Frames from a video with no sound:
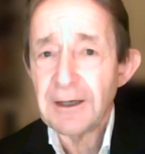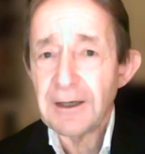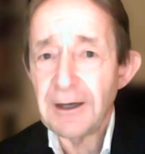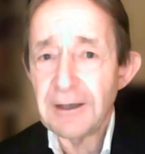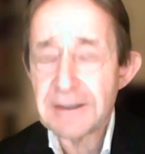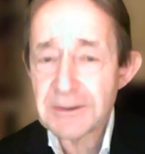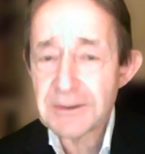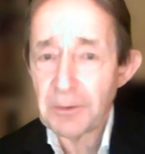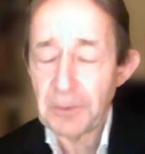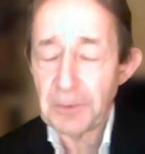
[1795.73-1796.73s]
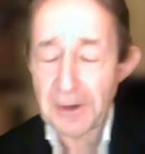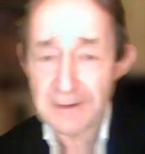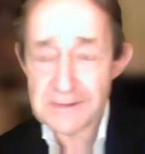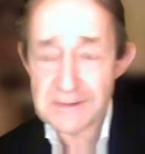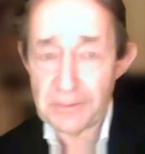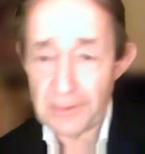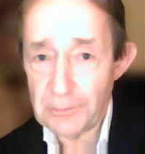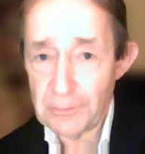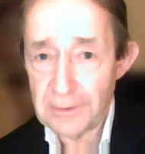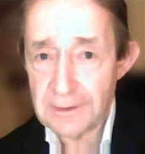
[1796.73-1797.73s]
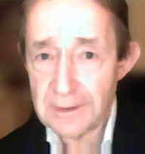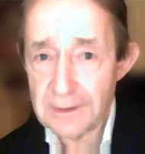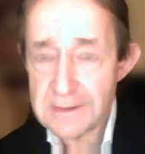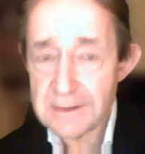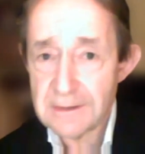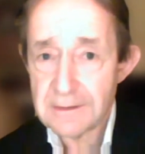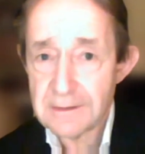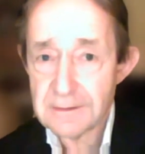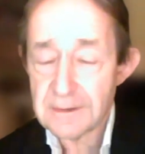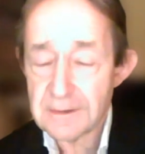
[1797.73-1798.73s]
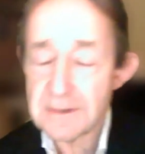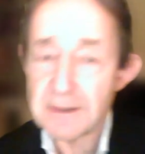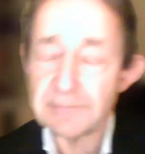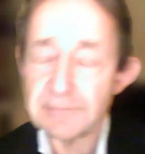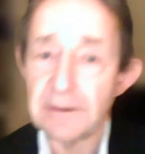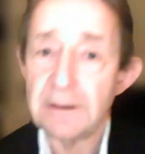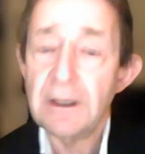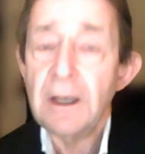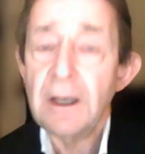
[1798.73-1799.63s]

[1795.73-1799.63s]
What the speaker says: Stoppard, born in 1937,